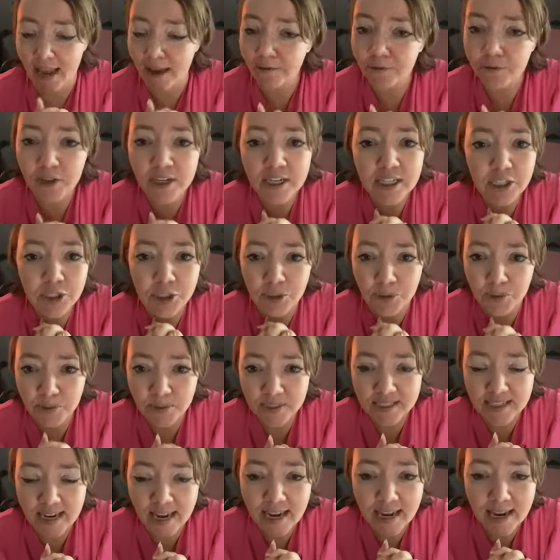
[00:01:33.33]
Every
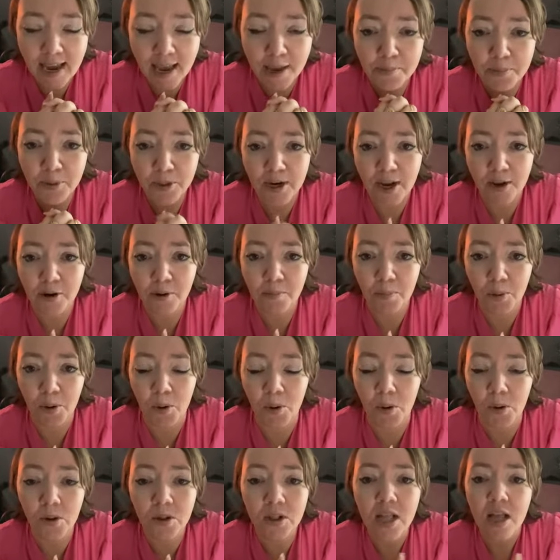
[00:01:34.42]
Tuesday, I put out a
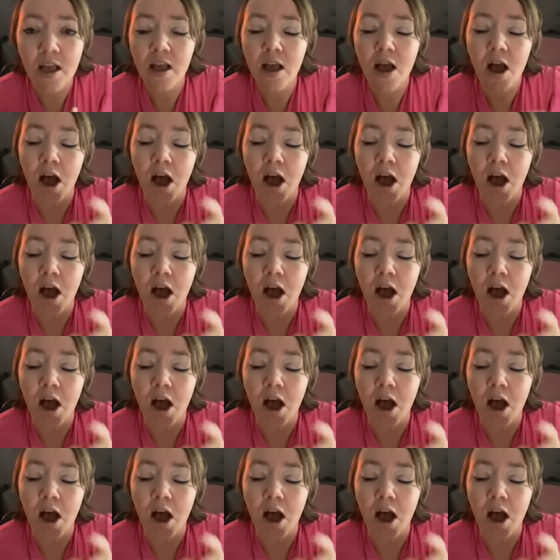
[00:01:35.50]
poll